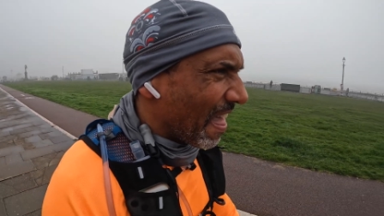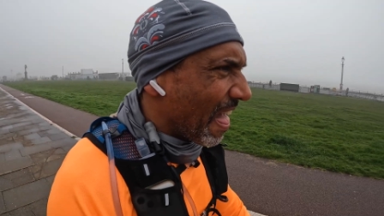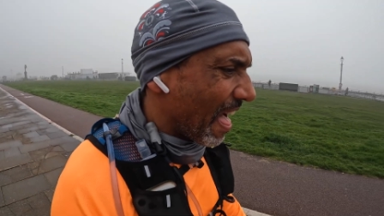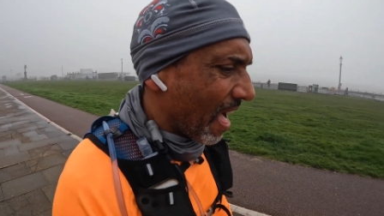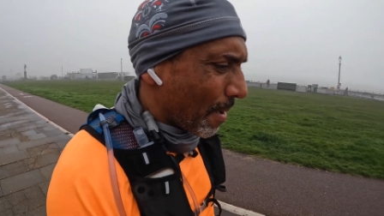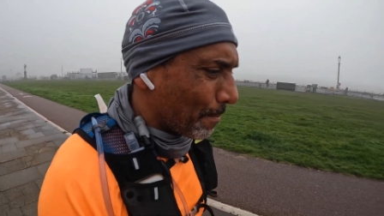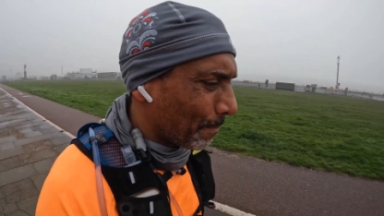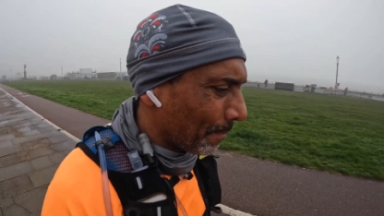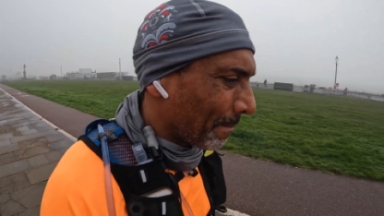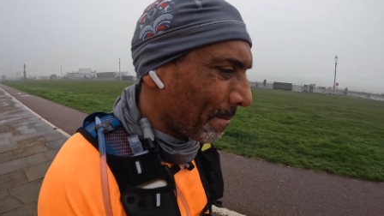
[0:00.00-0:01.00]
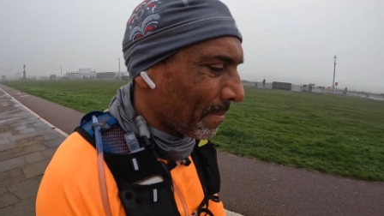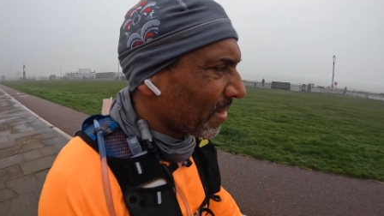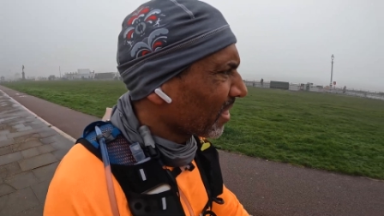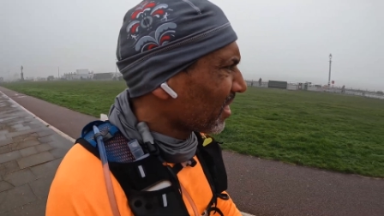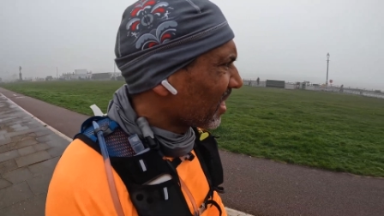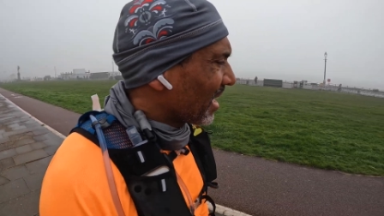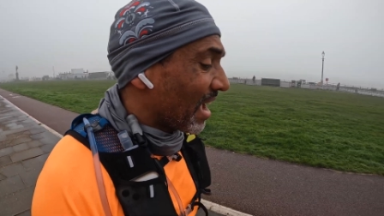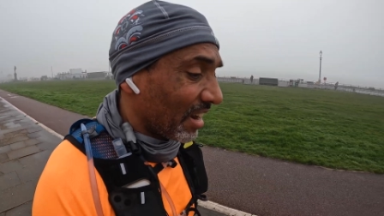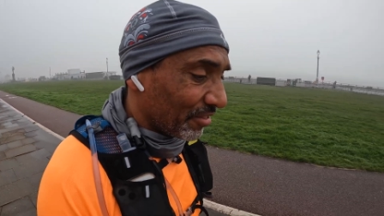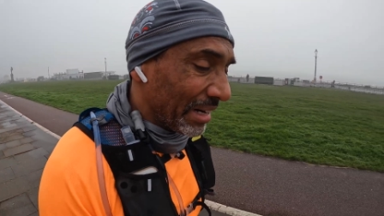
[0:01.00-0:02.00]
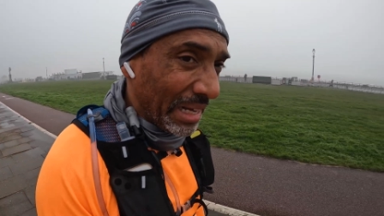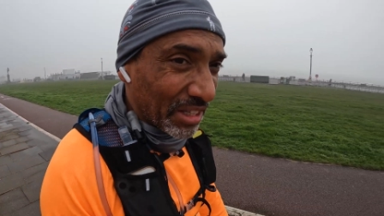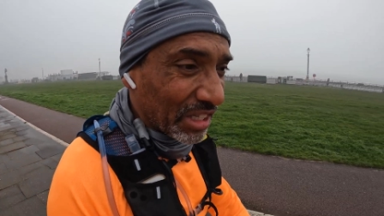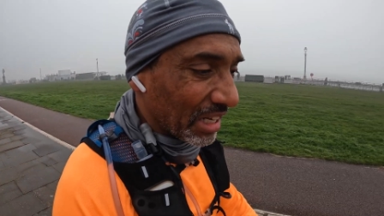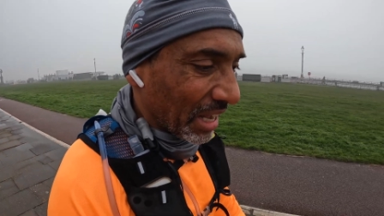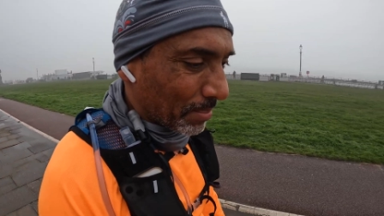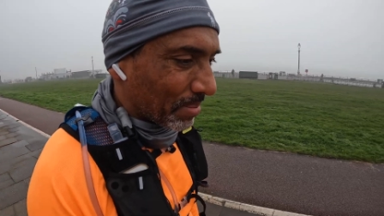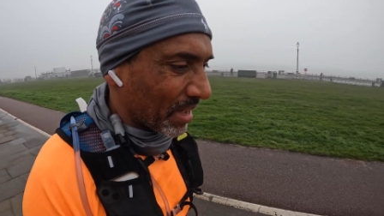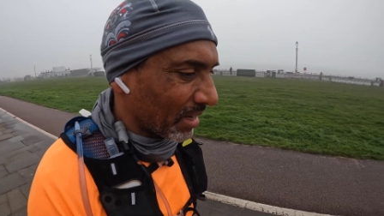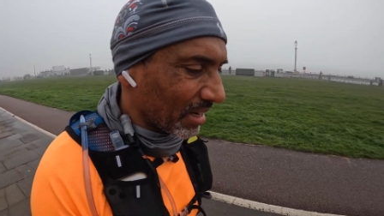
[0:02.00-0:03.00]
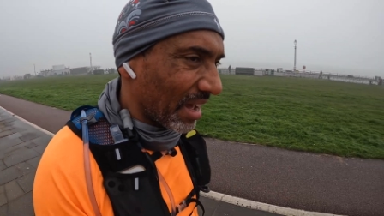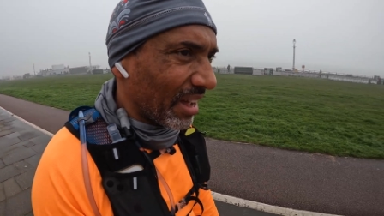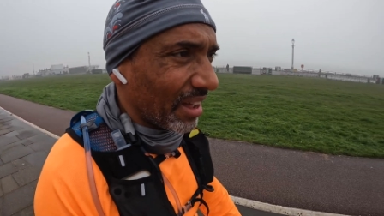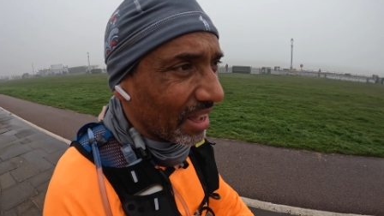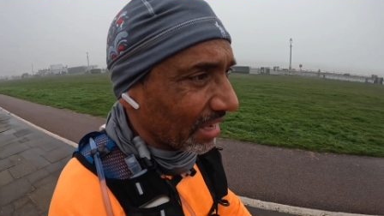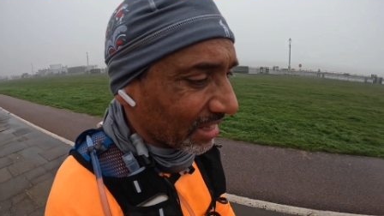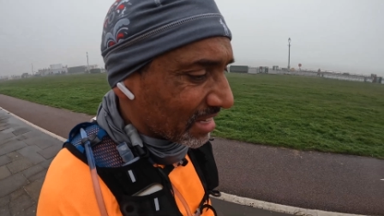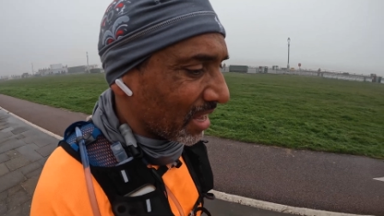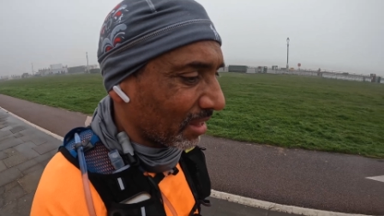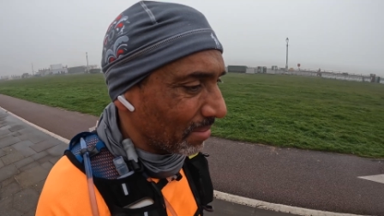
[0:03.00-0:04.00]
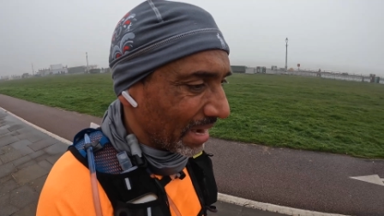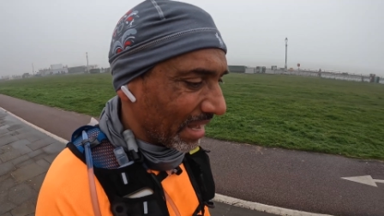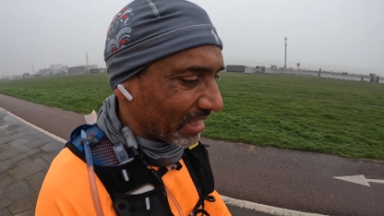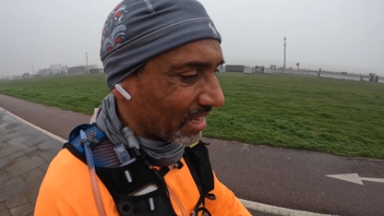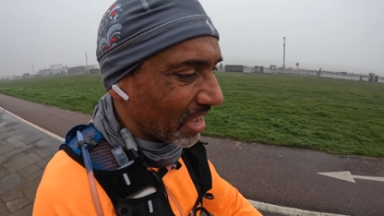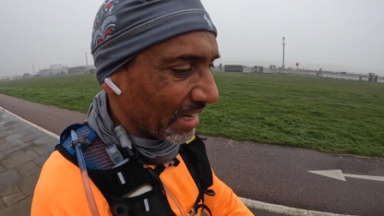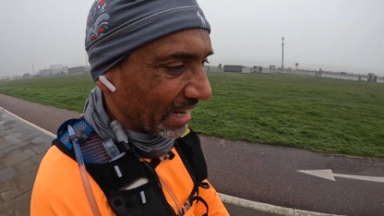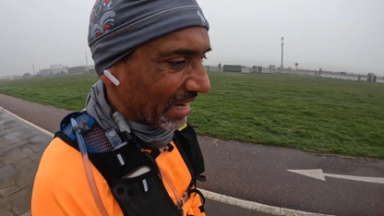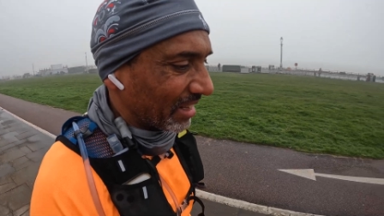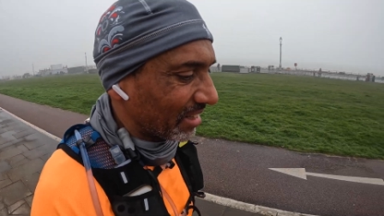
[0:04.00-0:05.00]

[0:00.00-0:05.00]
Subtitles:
I had a really good sleep, but I can tell my legs aren't in it,